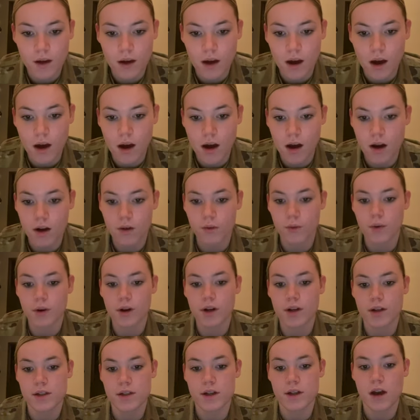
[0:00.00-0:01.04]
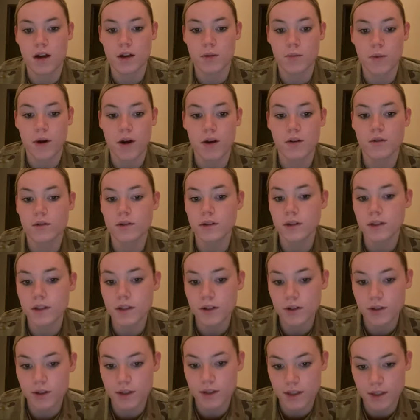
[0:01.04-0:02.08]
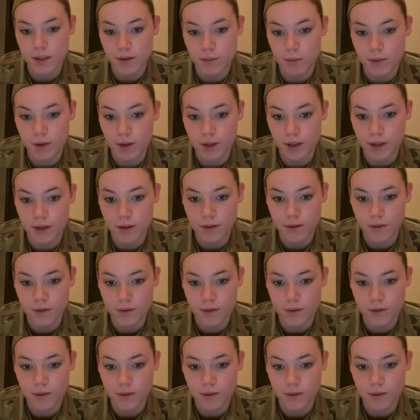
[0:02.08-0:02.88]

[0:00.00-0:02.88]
uh, we're going to talk about litter discipline.